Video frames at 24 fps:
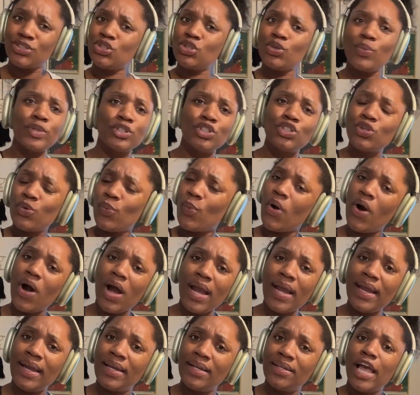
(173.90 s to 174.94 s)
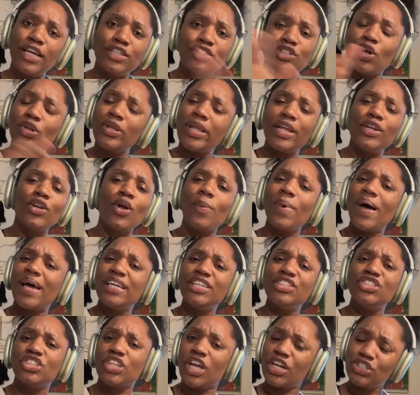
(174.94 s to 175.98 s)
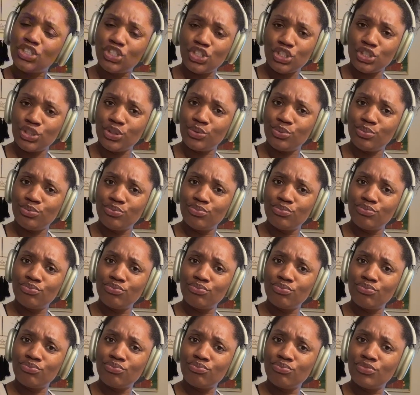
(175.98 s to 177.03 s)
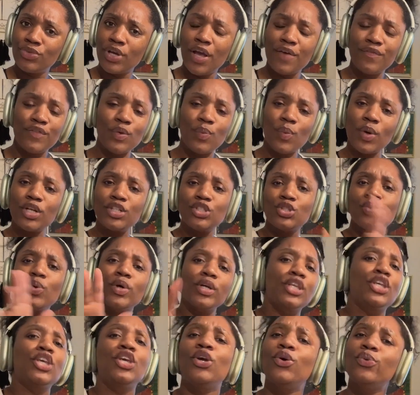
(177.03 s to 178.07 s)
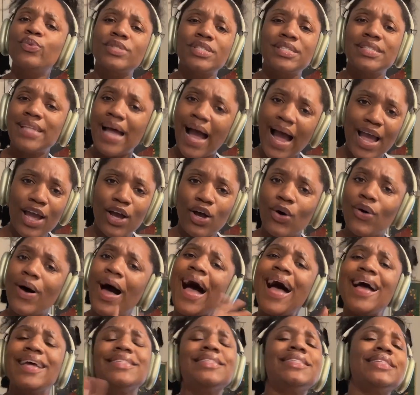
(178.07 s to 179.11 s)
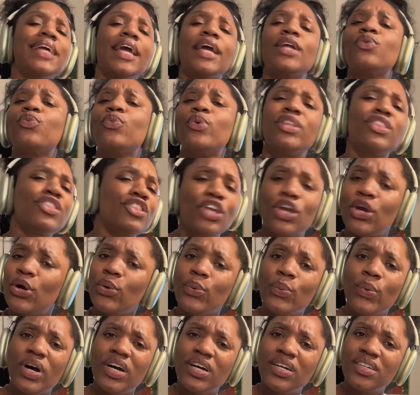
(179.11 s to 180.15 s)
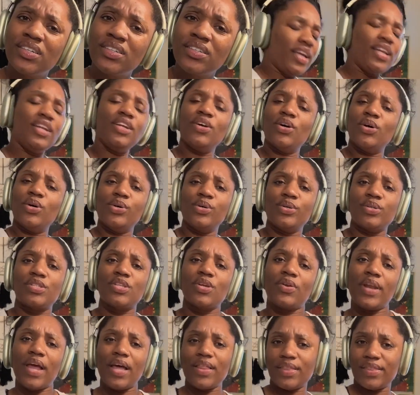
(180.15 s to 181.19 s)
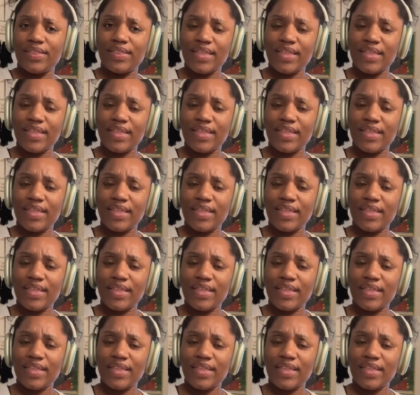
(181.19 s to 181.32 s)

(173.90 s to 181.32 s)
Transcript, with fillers: do what you want and don't let nobody judge you. You want to do a cute style, I stand with you. Anywho, so now that